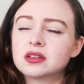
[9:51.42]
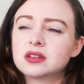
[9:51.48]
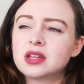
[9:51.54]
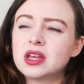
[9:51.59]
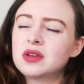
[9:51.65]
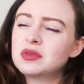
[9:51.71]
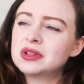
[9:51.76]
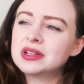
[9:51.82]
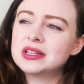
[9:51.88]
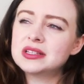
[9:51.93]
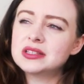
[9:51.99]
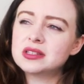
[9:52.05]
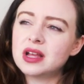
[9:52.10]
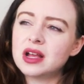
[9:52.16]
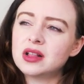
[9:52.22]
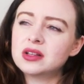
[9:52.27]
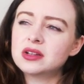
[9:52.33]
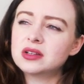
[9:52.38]
Did I release
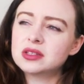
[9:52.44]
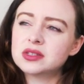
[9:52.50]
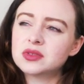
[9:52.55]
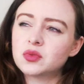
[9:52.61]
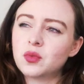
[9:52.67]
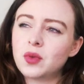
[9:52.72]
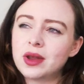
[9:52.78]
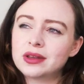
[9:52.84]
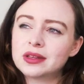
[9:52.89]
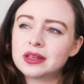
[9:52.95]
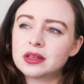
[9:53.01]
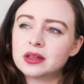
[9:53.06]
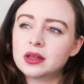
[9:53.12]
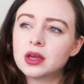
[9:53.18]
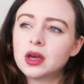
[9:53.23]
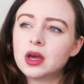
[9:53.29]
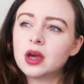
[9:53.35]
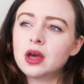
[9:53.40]
at least one?
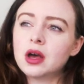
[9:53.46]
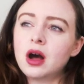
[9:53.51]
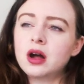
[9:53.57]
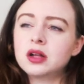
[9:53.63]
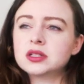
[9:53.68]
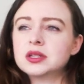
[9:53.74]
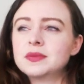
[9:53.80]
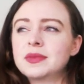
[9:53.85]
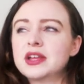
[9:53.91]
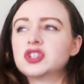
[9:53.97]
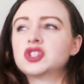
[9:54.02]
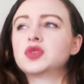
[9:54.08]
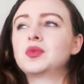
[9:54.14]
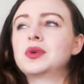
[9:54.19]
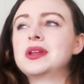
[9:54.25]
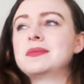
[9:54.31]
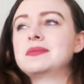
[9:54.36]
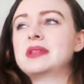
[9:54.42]
Haunted
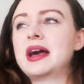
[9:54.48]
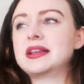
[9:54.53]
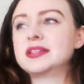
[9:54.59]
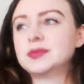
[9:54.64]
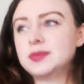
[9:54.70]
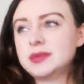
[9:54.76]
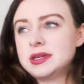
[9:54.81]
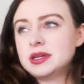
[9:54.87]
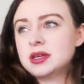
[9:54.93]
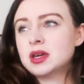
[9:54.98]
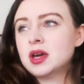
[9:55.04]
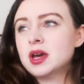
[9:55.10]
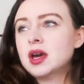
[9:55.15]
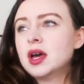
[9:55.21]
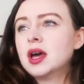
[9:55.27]
Mansion went up last week.